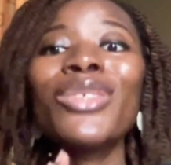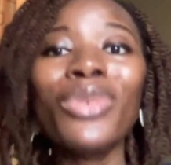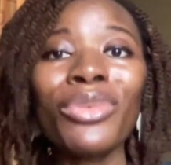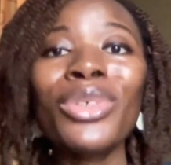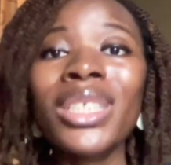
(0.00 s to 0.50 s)

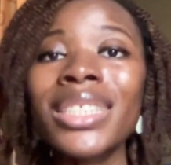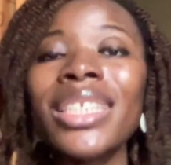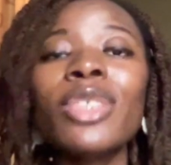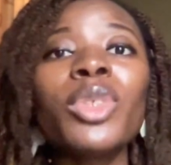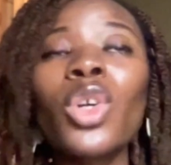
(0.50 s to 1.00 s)
for
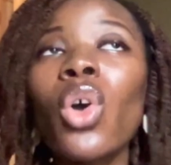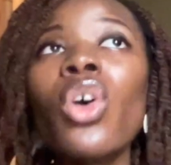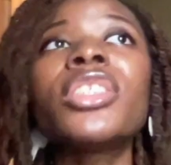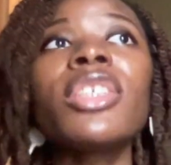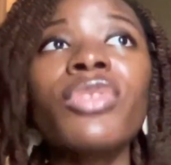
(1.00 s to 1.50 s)
volunteers,
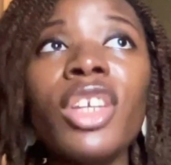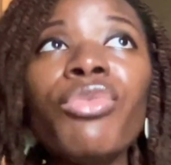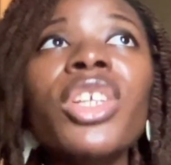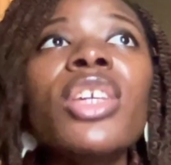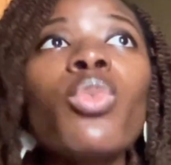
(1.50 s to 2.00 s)
because if they
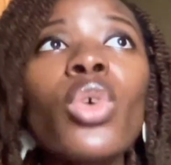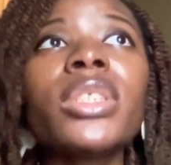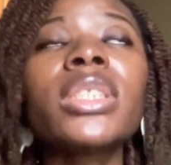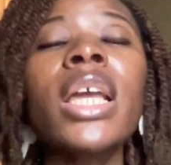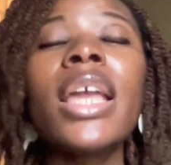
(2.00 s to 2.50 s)
really want